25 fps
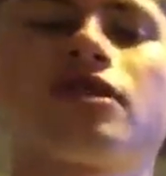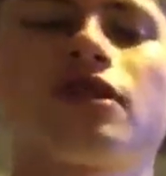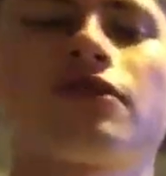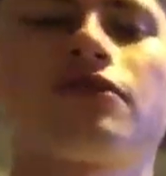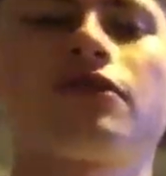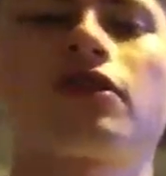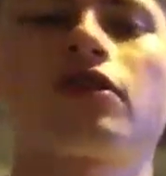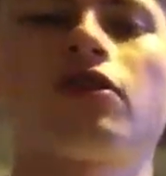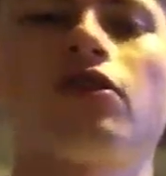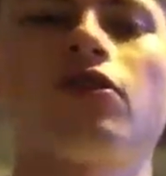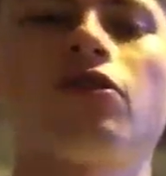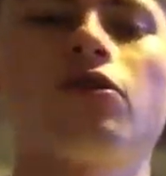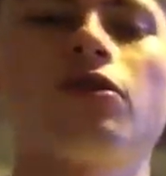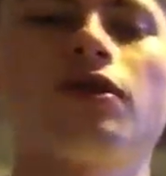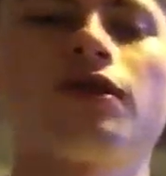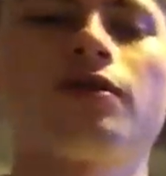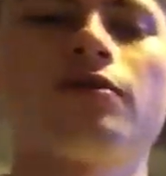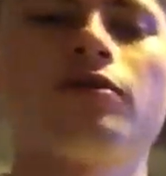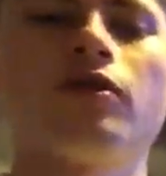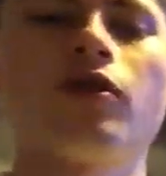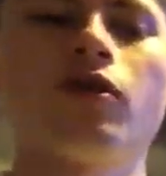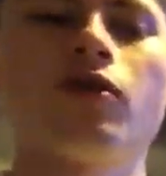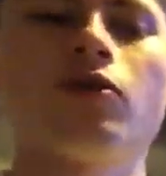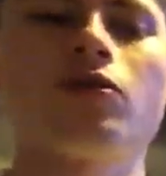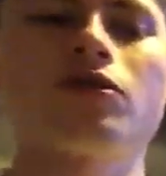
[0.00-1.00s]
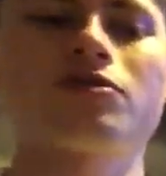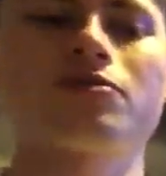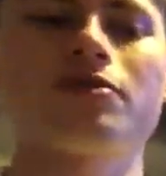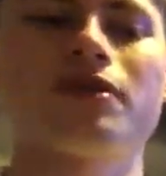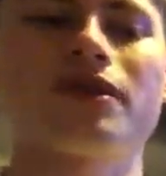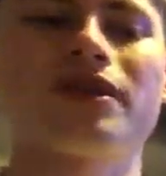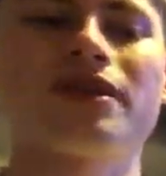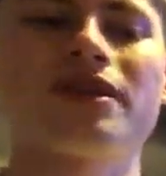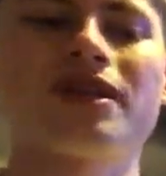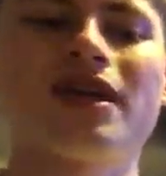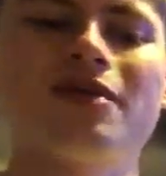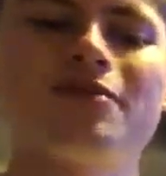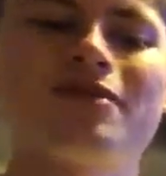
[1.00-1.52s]
are cool, and the Mortals, but the
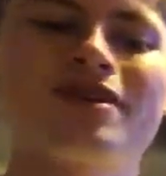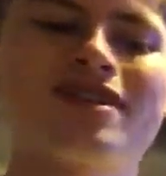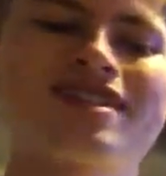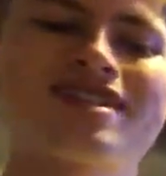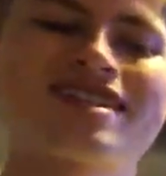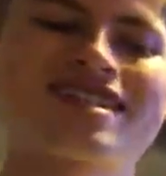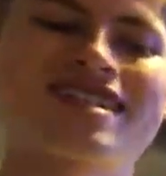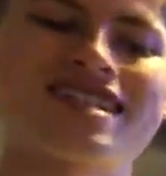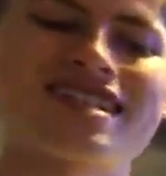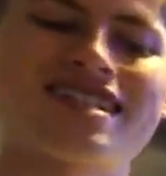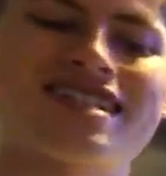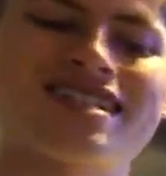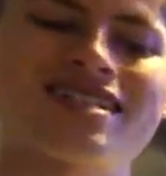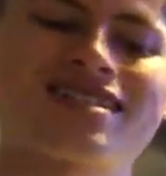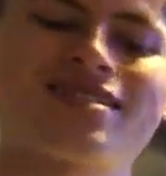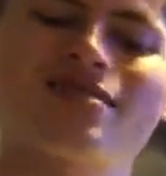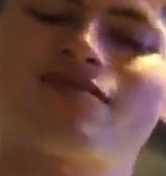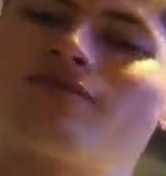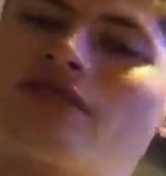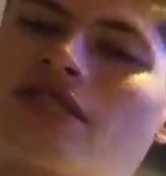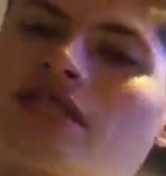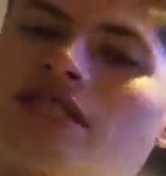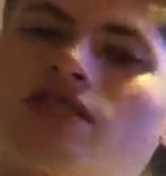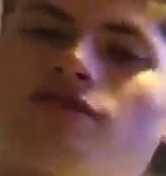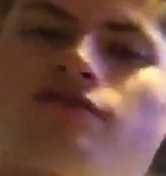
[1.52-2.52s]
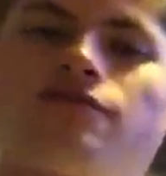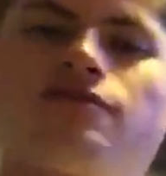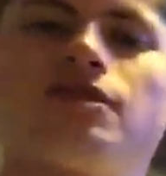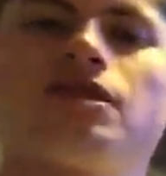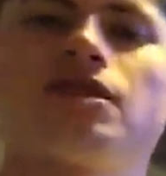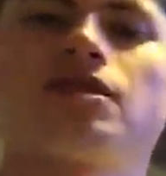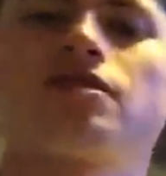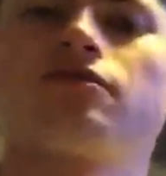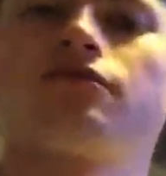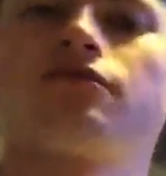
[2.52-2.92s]
Demons, I'm not really a fan of, if